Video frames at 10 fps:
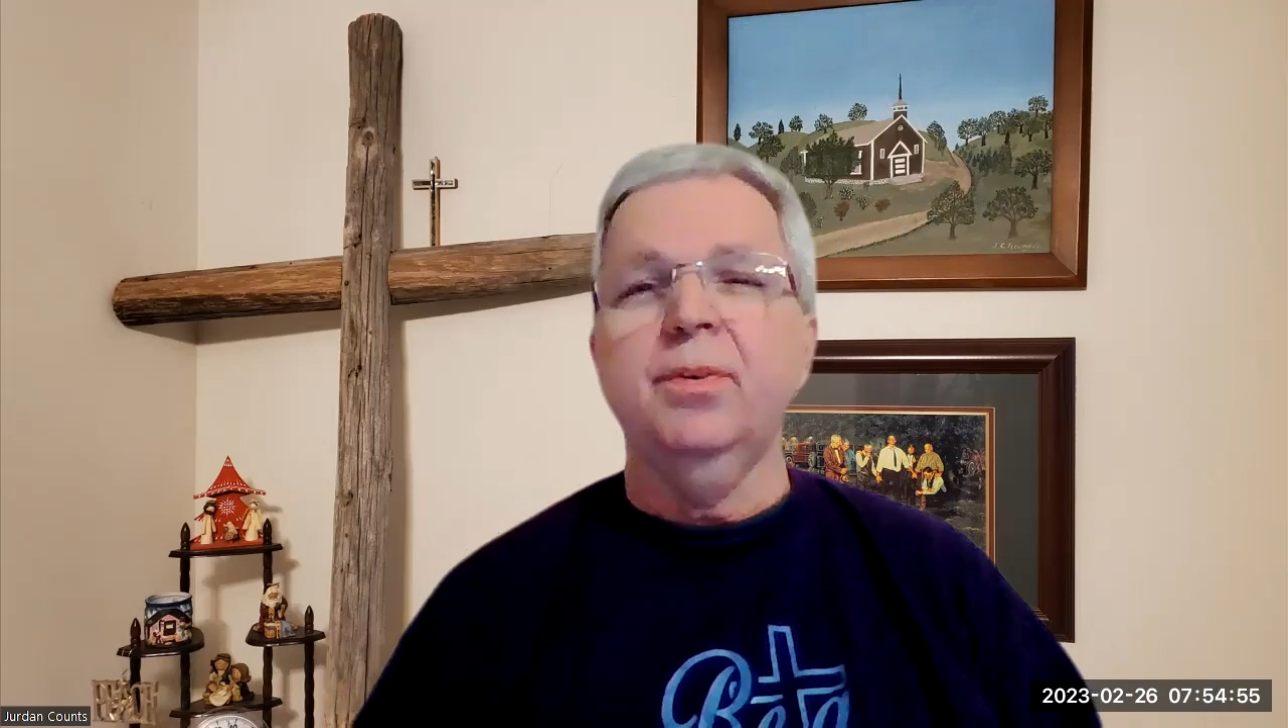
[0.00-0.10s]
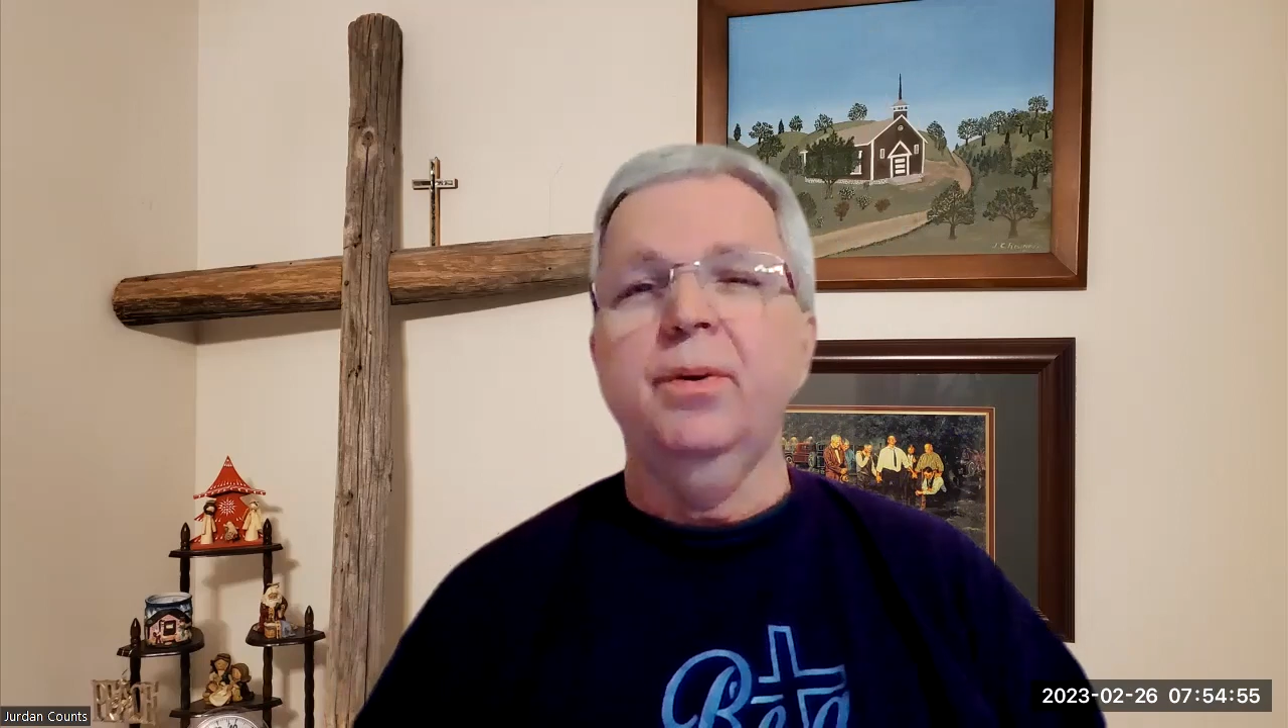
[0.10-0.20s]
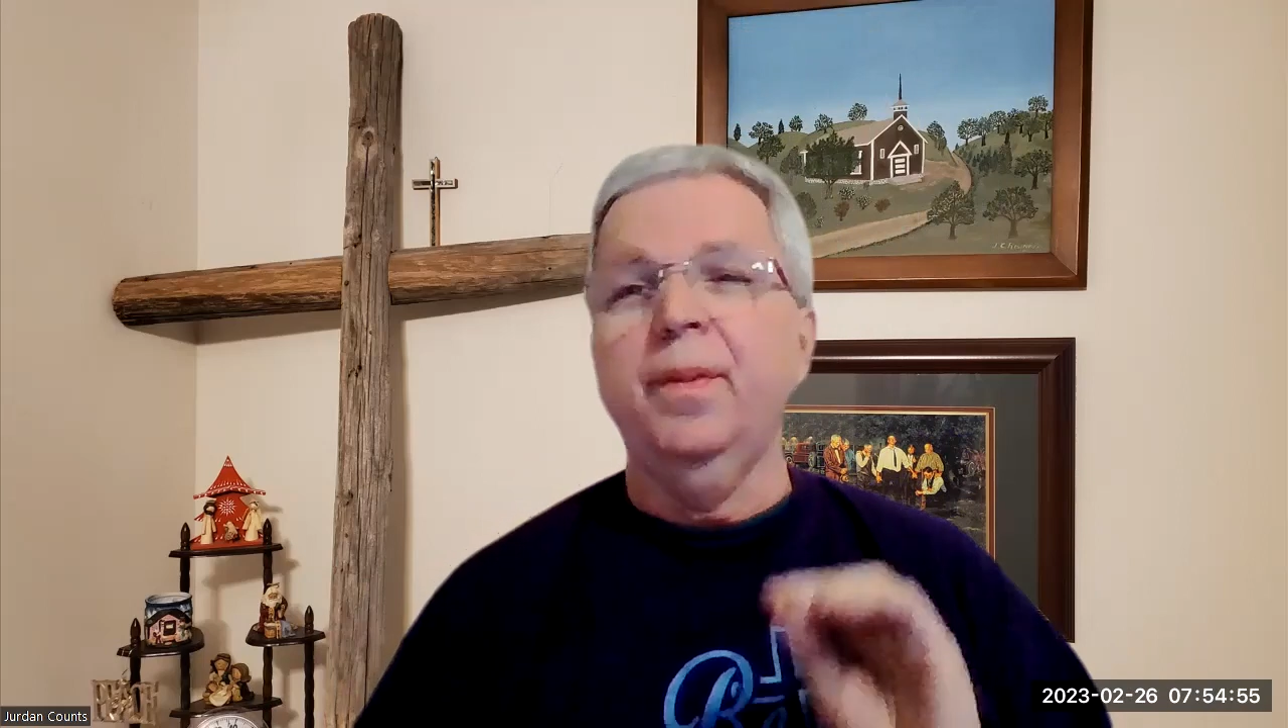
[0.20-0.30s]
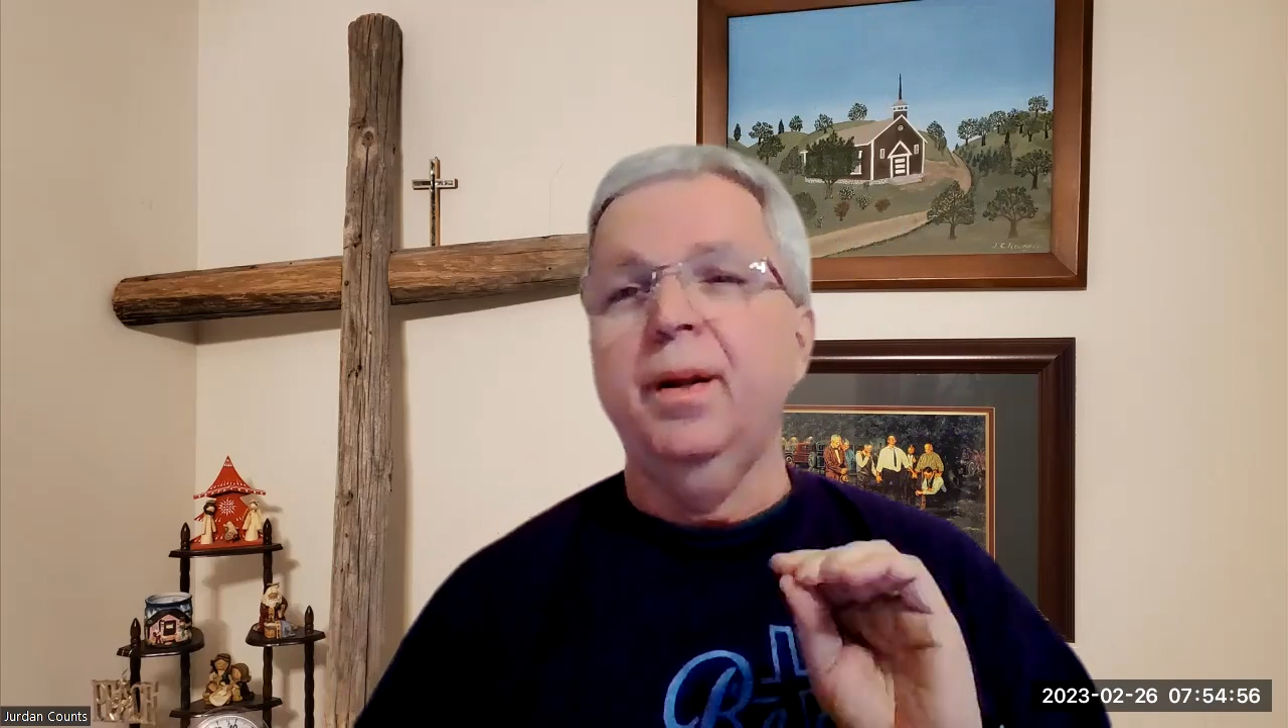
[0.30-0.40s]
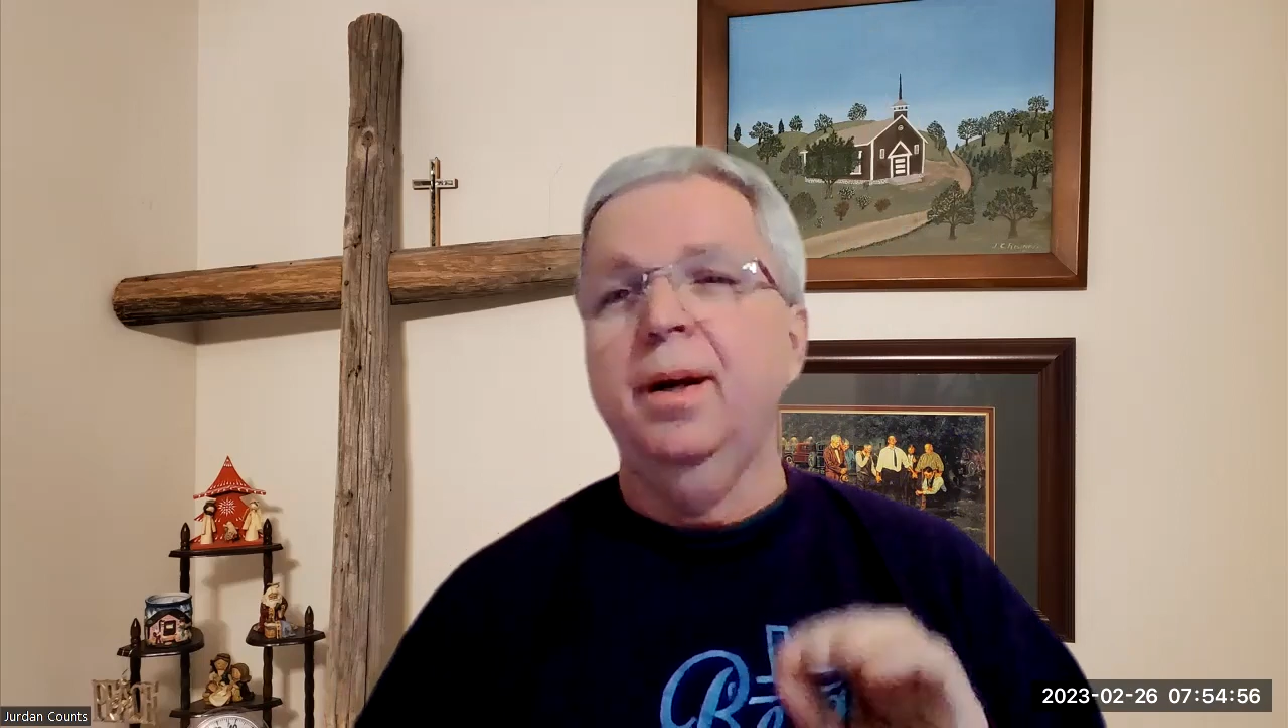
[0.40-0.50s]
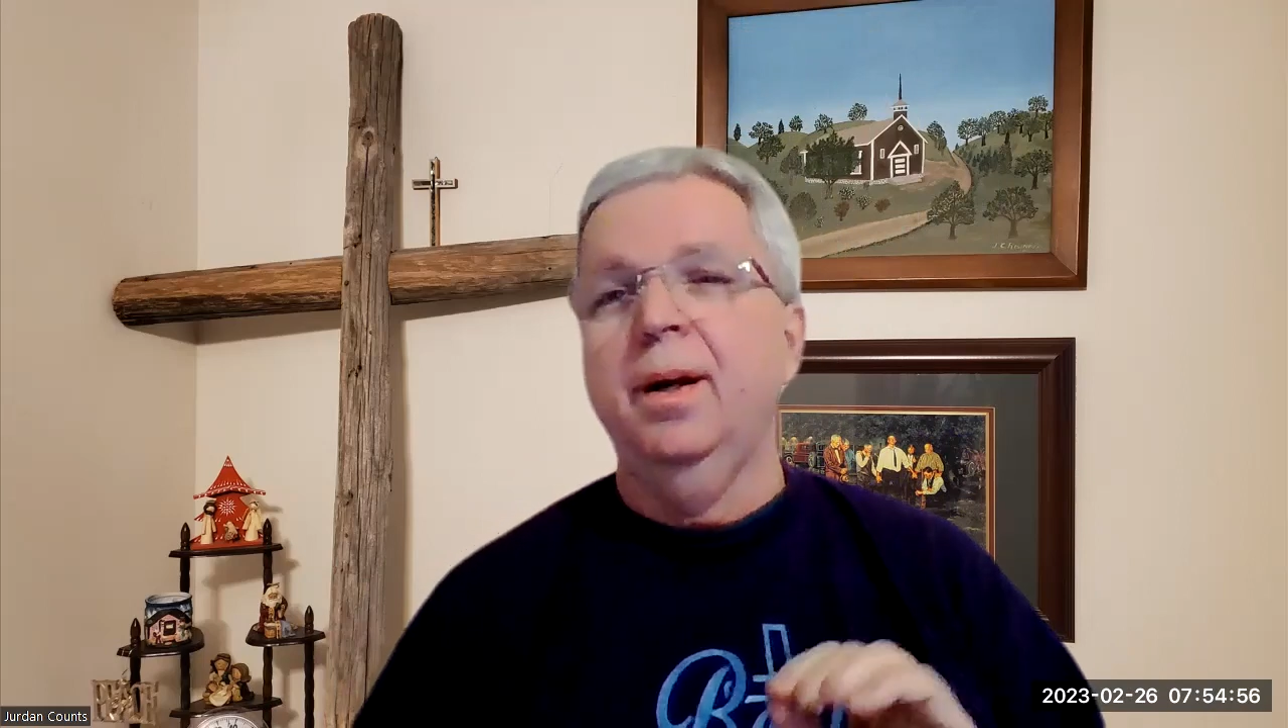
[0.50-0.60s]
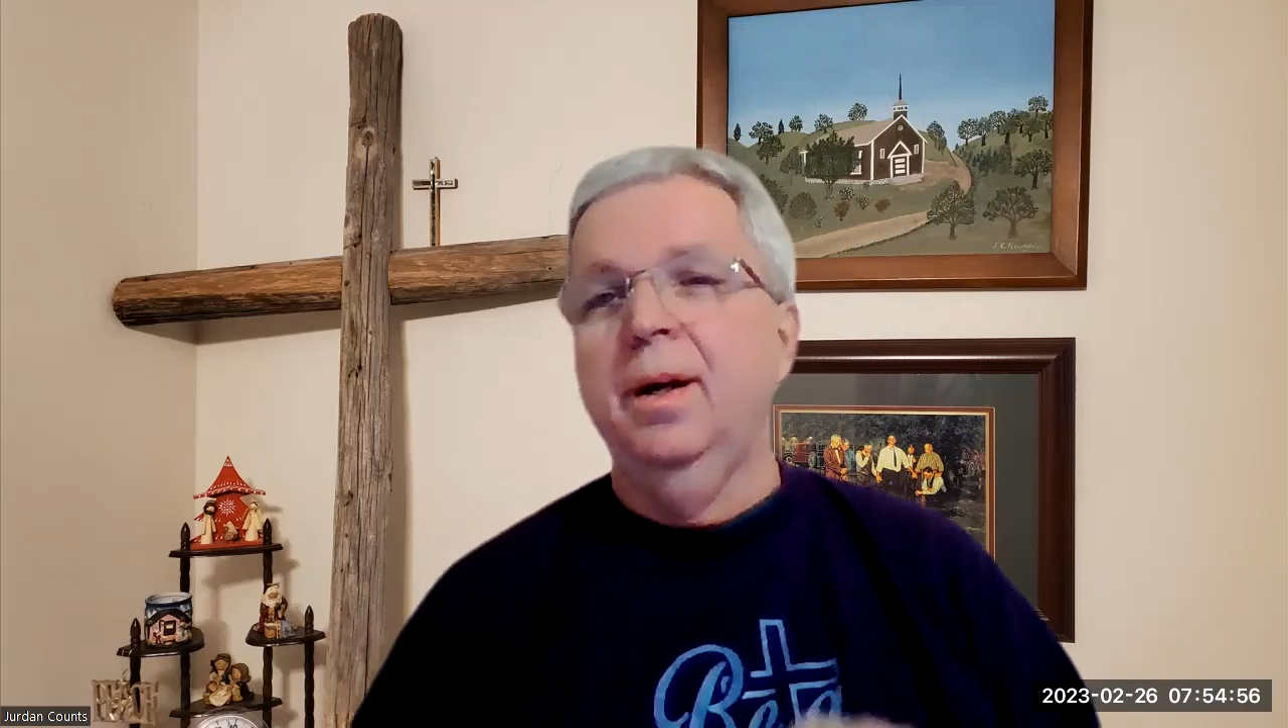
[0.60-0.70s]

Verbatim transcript: for the